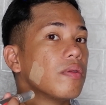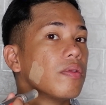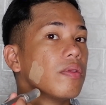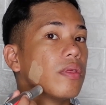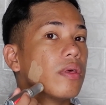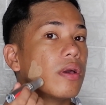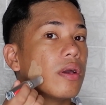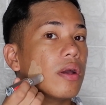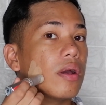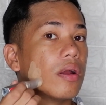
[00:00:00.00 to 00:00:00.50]

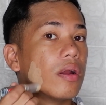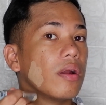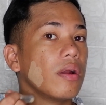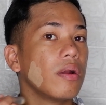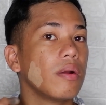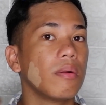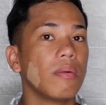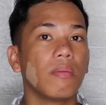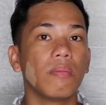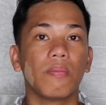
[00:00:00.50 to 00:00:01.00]
There.
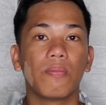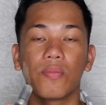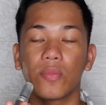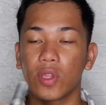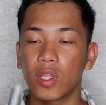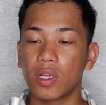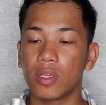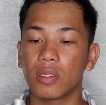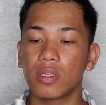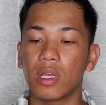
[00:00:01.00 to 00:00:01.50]

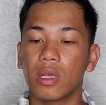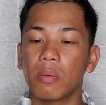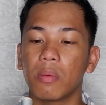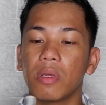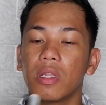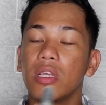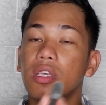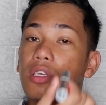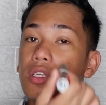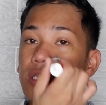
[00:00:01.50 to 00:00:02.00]
I'm
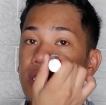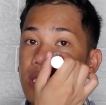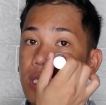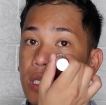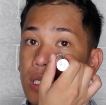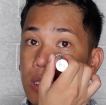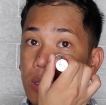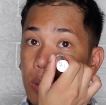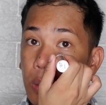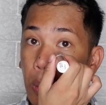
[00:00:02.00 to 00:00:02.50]
gonna use
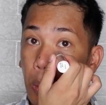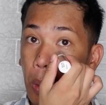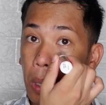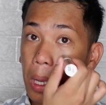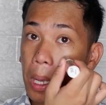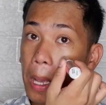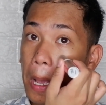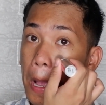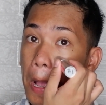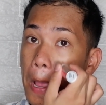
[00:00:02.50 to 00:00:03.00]
this
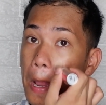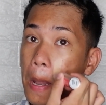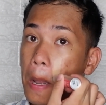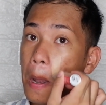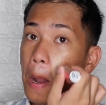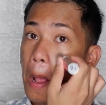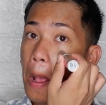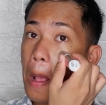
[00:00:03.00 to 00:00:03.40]
one.